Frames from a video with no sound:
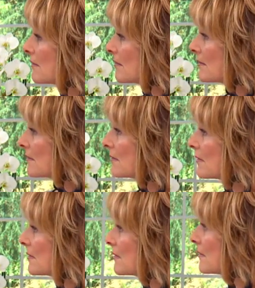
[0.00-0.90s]

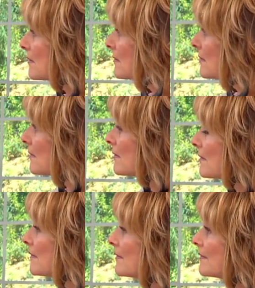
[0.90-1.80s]

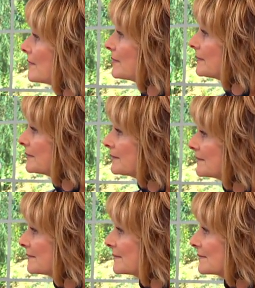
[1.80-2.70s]

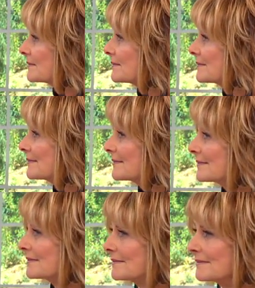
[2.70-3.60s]

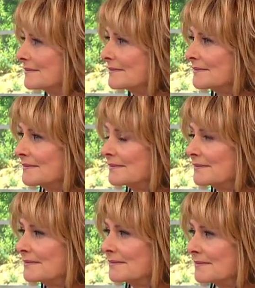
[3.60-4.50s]

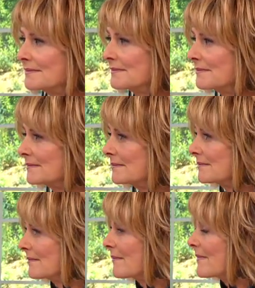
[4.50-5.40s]

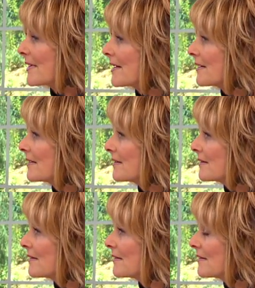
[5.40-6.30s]

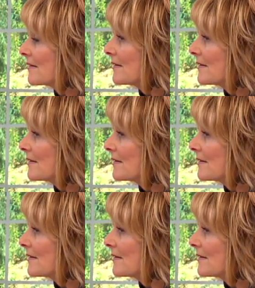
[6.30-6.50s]
(silent)